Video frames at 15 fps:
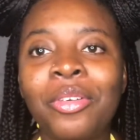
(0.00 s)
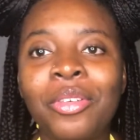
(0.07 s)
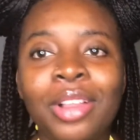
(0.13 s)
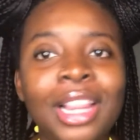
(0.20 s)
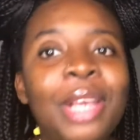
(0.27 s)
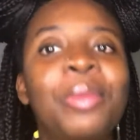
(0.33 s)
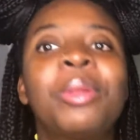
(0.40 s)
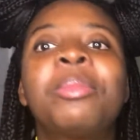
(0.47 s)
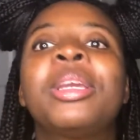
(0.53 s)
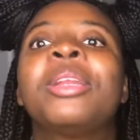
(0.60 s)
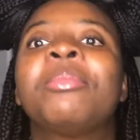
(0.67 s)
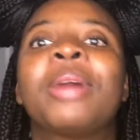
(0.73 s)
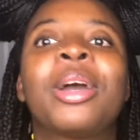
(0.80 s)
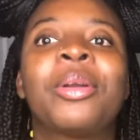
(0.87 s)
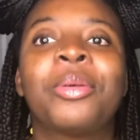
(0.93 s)
The link will be in the
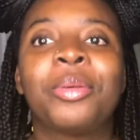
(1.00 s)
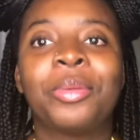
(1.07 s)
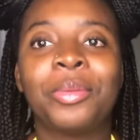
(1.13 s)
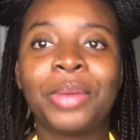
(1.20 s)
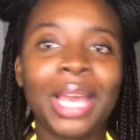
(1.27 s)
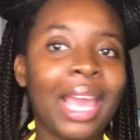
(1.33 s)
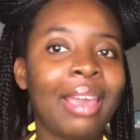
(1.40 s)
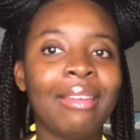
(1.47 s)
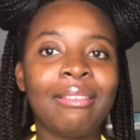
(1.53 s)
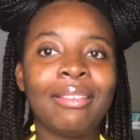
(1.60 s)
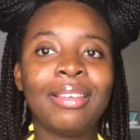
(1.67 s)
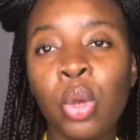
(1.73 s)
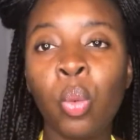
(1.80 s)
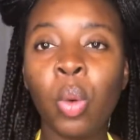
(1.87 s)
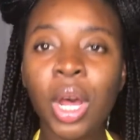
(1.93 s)
bio. Okay.
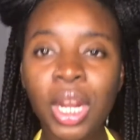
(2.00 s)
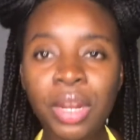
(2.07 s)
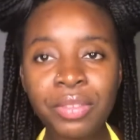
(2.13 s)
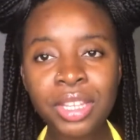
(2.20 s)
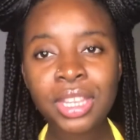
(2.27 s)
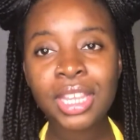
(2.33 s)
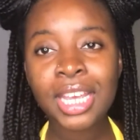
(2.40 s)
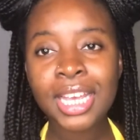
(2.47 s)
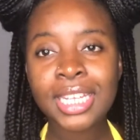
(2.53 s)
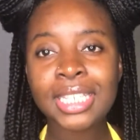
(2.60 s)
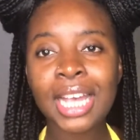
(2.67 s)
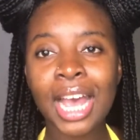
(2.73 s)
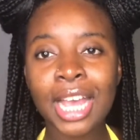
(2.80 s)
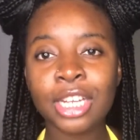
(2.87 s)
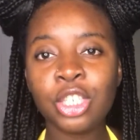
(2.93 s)
So one of the things
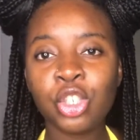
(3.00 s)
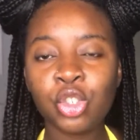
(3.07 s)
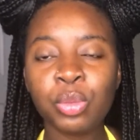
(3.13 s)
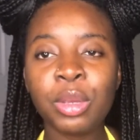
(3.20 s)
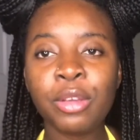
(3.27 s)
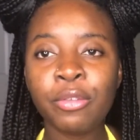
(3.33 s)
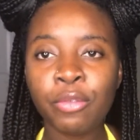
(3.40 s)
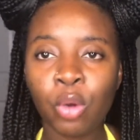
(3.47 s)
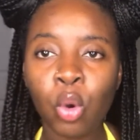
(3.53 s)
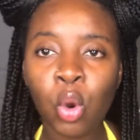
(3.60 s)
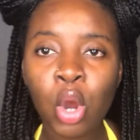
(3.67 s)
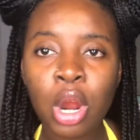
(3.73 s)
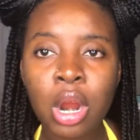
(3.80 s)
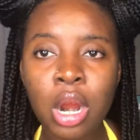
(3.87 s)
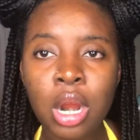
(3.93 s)
I do
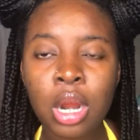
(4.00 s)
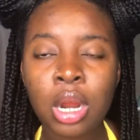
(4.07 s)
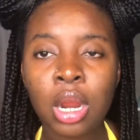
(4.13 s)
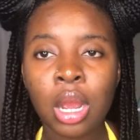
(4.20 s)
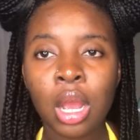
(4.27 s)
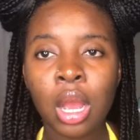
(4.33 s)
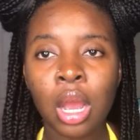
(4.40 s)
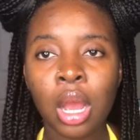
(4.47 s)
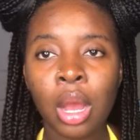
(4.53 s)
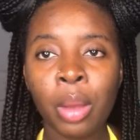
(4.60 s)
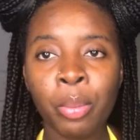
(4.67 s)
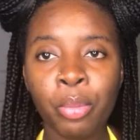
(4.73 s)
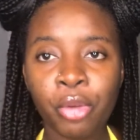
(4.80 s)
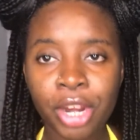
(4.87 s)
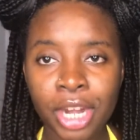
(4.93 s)
before
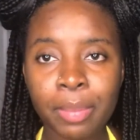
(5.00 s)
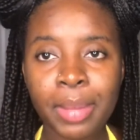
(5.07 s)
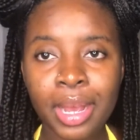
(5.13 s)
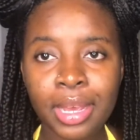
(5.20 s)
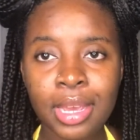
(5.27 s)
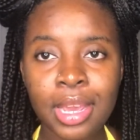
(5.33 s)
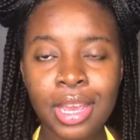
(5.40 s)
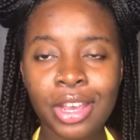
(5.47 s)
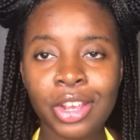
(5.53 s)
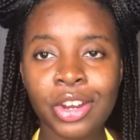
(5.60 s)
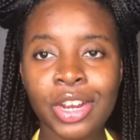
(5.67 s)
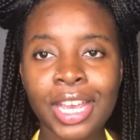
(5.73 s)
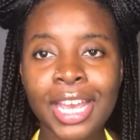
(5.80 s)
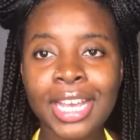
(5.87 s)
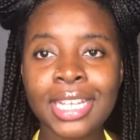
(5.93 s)
braiding my hair
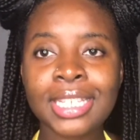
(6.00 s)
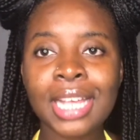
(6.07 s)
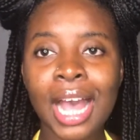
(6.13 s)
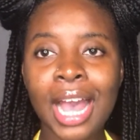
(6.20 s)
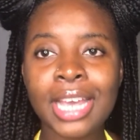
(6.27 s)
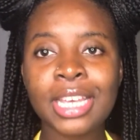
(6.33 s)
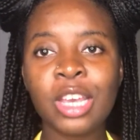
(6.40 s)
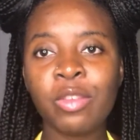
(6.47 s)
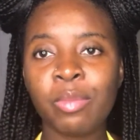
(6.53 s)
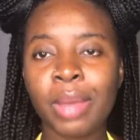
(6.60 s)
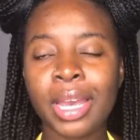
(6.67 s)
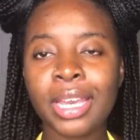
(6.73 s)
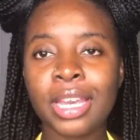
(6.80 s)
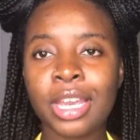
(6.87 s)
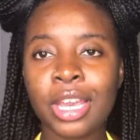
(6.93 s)
is I give my
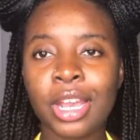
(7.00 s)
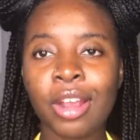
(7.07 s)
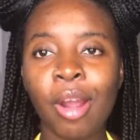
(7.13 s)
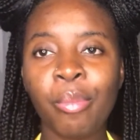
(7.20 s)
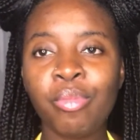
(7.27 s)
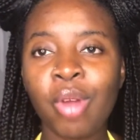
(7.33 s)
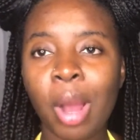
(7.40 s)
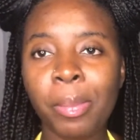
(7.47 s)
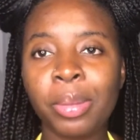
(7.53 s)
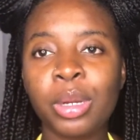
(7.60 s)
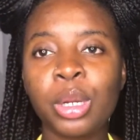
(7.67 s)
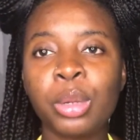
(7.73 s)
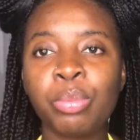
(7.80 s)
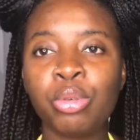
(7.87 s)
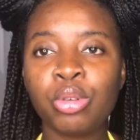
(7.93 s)
hair a
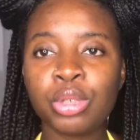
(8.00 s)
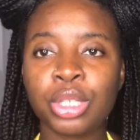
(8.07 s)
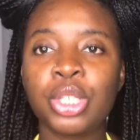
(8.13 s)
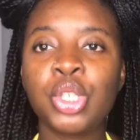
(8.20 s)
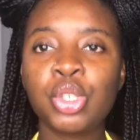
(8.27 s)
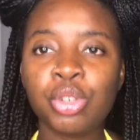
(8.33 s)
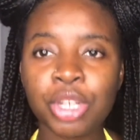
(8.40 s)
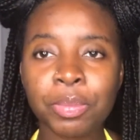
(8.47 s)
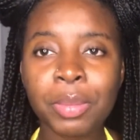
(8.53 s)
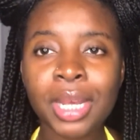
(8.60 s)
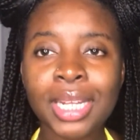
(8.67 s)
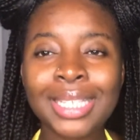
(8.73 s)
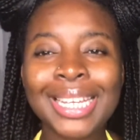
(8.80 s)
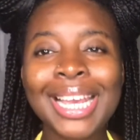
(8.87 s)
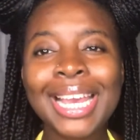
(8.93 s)
proper protein
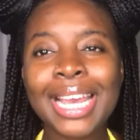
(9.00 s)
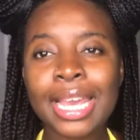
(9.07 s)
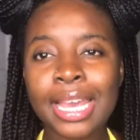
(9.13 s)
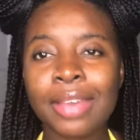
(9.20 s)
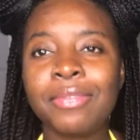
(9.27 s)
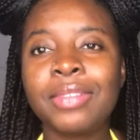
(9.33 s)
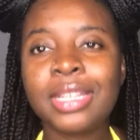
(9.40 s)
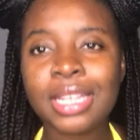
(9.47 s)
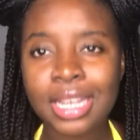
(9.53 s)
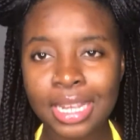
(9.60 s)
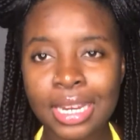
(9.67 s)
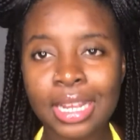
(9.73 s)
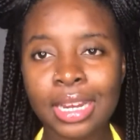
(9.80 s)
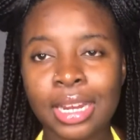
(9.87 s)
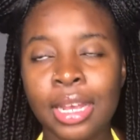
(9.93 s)
treatment if
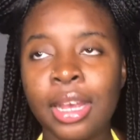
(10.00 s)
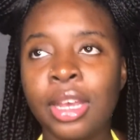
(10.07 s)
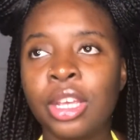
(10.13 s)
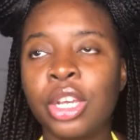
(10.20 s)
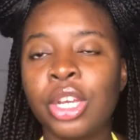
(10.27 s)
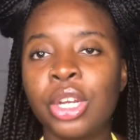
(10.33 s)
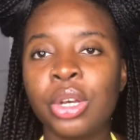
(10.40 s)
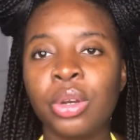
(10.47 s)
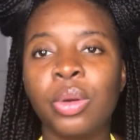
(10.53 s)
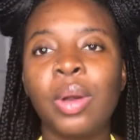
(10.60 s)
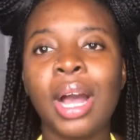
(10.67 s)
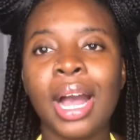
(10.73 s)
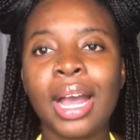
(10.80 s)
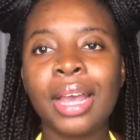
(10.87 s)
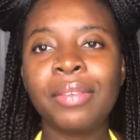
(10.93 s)
needed. You know,
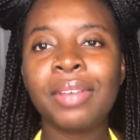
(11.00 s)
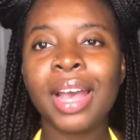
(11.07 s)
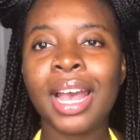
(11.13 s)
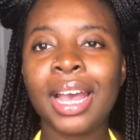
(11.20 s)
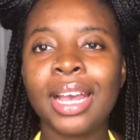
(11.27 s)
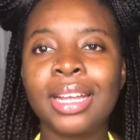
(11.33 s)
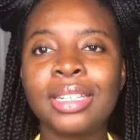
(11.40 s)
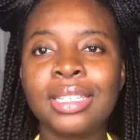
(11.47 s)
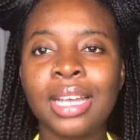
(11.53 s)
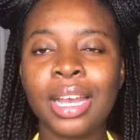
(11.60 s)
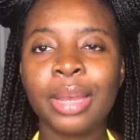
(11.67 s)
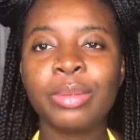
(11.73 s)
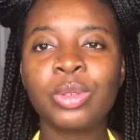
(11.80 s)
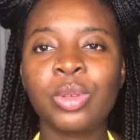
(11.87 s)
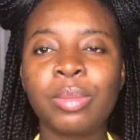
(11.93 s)
I've had
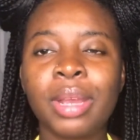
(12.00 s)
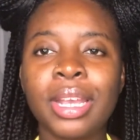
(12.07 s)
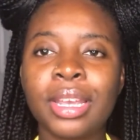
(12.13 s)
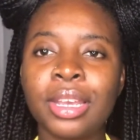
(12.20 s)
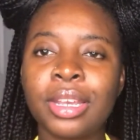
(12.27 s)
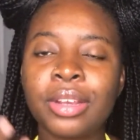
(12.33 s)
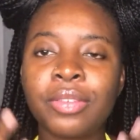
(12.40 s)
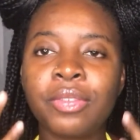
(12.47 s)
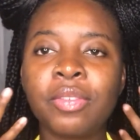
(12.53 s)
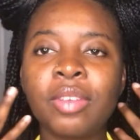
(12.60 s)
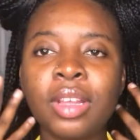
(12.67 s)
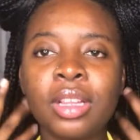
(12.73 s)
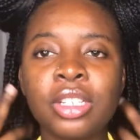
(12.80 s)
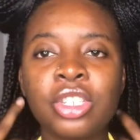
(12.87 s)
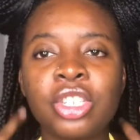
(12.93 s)
times where my hair
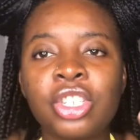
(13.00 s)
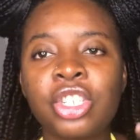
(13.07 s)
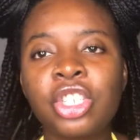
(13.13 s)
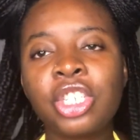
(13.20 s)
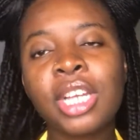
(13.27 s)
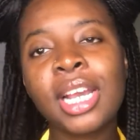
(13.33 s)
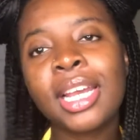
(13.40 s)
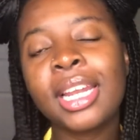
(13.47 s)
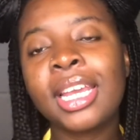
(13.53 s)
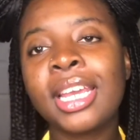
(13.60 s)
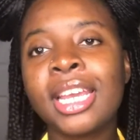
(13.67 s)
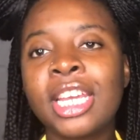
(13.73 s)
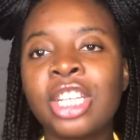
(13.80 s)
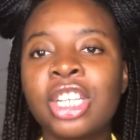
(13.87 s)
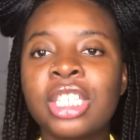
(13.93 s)
feels just shedding.
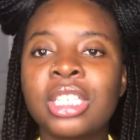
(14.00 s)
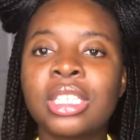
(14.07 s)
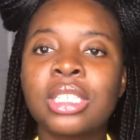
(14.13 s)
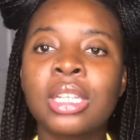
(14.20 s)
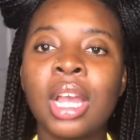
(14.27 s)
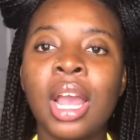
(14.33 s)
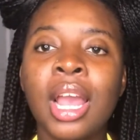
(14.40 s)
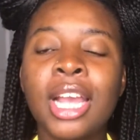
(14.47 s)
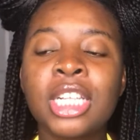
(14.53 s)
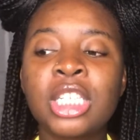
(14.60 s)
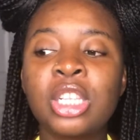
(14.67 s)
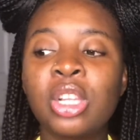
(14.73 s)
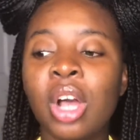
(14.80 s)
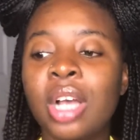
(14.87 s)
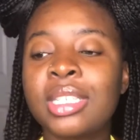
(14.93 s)
It's
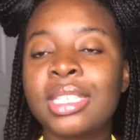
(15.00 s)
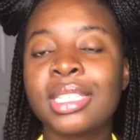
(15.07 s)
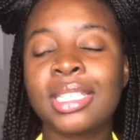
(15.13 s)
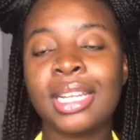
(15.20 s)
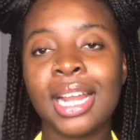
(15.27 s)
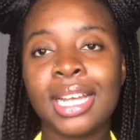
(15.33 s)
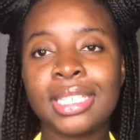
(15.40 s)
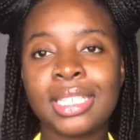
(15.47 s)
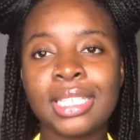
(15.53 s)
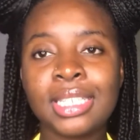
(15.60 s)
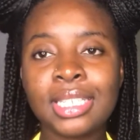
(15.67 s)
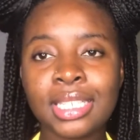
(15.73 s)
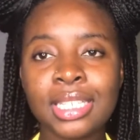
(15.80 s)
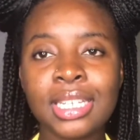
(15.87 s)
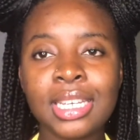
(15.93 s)
lost its
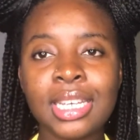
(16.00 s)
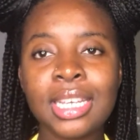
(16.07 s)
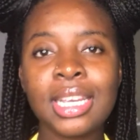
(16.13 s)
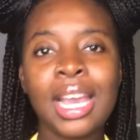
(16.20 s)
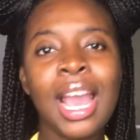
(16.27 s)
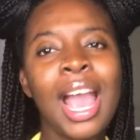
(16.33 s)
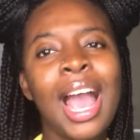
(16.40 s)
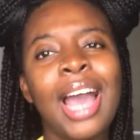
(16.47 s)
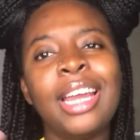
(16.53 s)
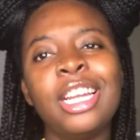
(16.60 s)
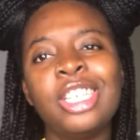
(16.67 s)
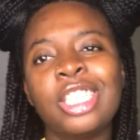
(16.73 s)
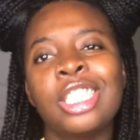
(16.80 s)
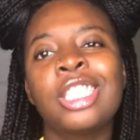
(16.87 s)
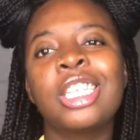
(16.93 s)
elasticity, and it
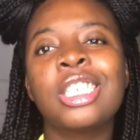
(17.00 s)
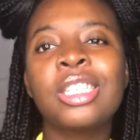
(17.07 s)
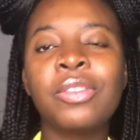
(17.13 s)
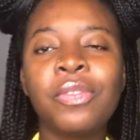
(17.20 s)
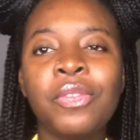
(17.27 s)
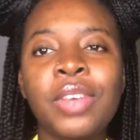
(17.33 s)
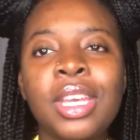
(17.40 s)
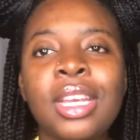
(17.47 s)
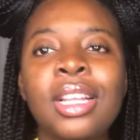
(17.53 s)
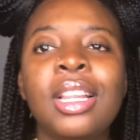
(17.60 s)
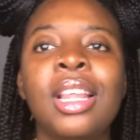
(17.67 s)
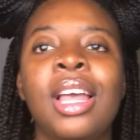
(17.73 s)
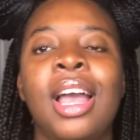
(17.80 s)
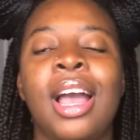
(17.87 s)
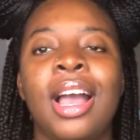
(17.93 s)
just doesn't feel
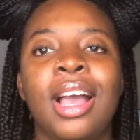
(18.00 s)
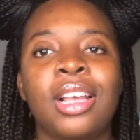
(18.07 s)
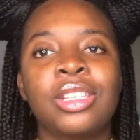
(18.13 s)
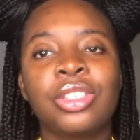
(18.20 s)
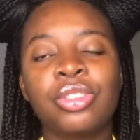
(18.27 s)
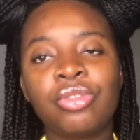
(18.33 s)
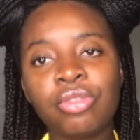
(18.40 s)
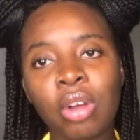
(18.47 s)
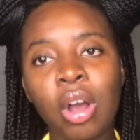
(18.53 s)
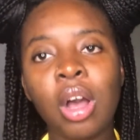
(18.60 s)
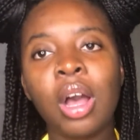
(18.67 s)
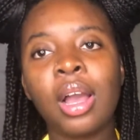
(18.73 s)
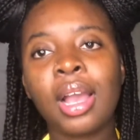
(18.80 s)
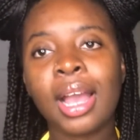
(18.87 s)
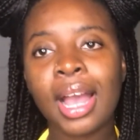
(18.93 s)
as
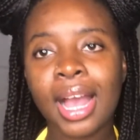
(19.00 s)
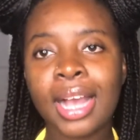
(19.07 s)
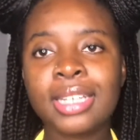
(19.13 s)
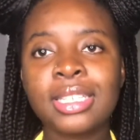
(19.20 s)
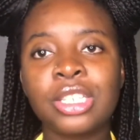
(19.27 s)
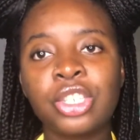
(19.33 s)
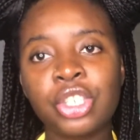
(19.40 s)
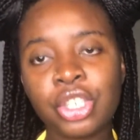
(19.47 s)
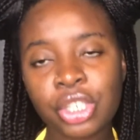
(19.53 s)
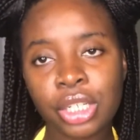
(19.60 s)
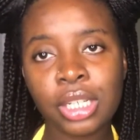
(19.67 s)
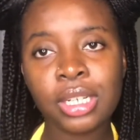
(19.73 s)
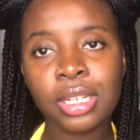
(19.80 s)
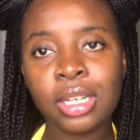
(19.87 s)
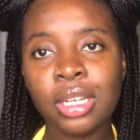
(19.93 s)
strong as it
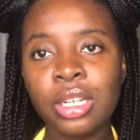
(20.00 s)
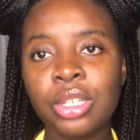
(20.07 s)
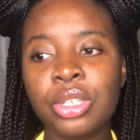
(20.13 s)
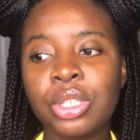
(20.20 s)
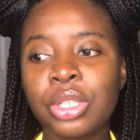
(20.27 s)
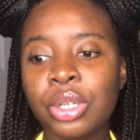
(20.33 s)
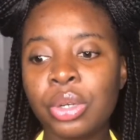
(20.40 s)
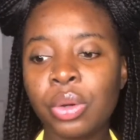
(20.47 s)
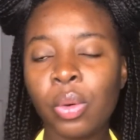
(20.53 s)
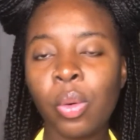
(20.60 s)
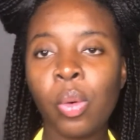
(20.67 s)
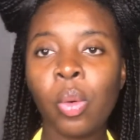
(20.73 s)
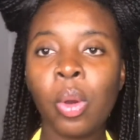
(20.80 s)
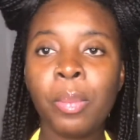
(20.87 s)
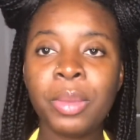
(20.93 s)
should.
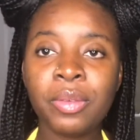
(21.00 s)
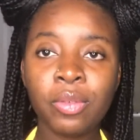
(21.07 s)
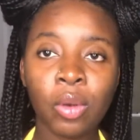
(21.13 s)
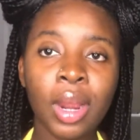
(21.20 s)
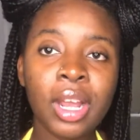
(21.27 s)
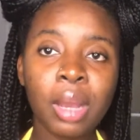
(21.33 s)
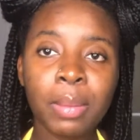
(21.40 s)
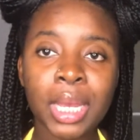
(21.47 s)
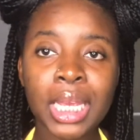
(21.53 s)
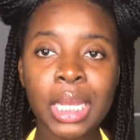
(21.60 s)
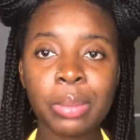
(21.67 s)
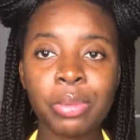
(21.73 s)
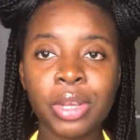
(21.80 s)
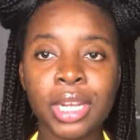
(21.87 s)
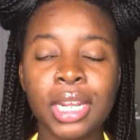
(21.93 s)
So before I got my hair
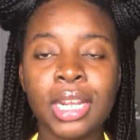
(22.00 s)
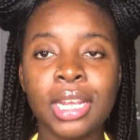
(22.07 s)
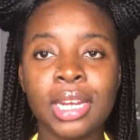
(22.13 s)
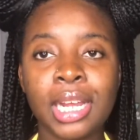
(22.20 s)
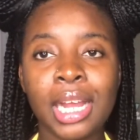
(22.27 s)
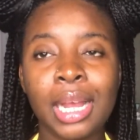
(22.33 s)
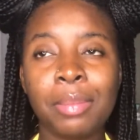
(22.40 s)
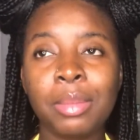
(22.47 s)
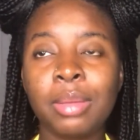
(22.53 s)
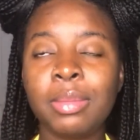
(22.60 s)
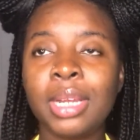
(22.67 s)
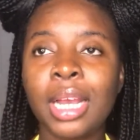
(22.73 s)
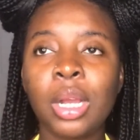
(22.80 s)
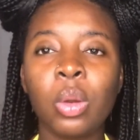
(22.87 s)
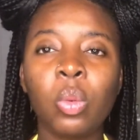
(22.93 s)
braided, maybe
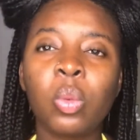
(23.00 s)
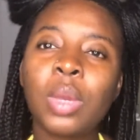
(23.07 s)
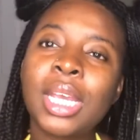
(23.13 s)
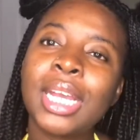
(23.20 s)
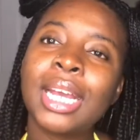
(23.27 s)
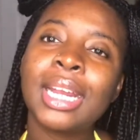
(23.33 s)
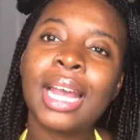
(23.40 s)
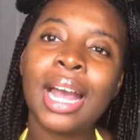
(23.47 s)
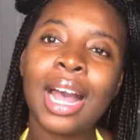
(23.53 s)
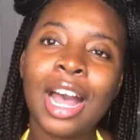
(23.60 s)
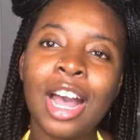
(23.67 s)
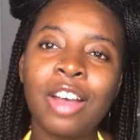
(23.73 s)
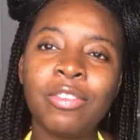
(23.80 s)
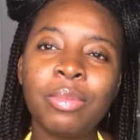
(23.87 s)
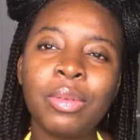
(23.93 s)
like a week and a
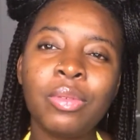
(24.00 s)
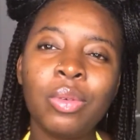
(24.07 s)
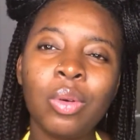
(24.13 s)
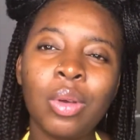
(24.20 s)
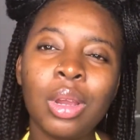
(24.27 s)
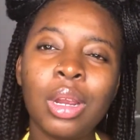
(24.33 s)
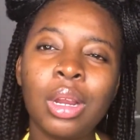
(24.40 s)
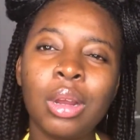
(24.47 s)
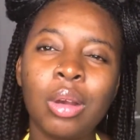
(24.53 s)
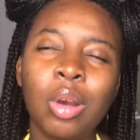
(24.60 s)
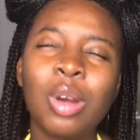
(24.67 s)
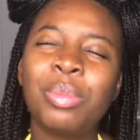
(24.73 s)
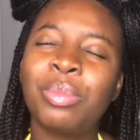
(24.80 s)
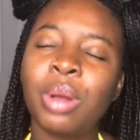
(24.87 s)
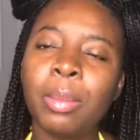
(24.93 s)
half before, or
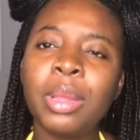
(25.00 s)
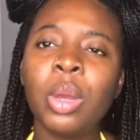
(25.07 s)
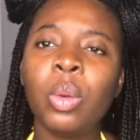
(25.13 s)
probably a